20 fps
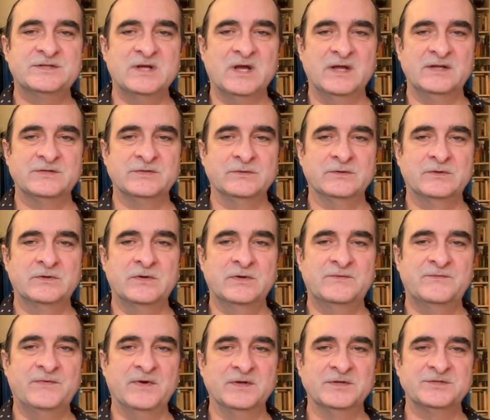title
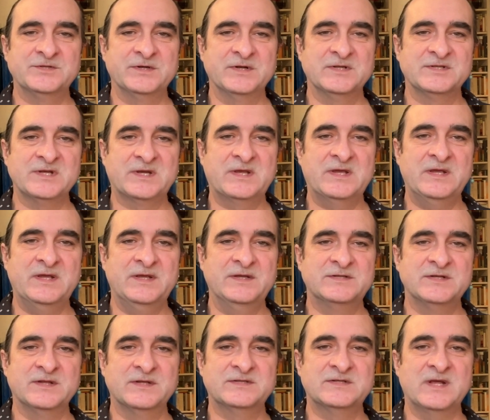could function as a key
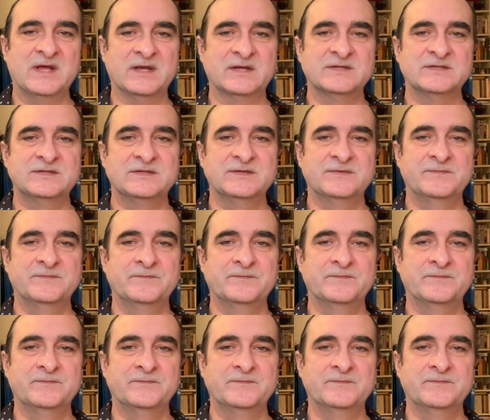to the text.